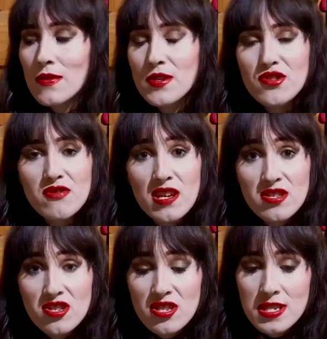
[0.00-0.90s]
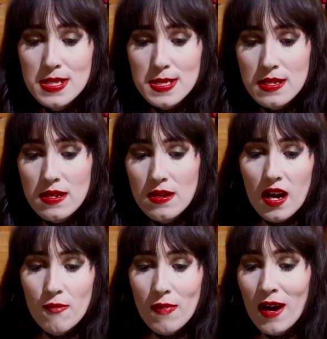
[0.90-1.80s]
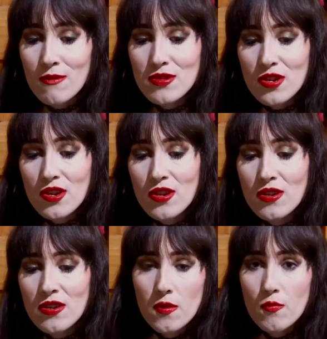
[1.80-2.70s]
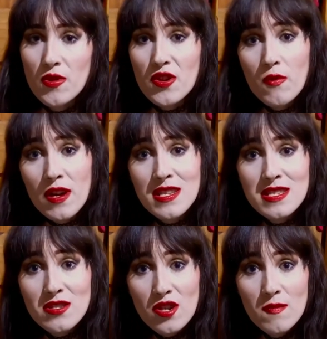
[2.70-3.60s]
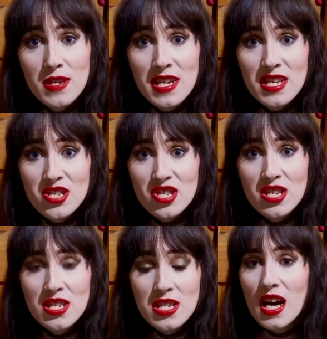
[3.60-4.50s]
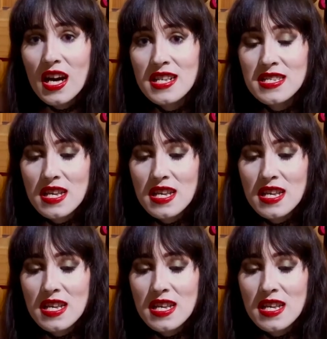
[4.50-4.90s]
the strategies around her with great determination and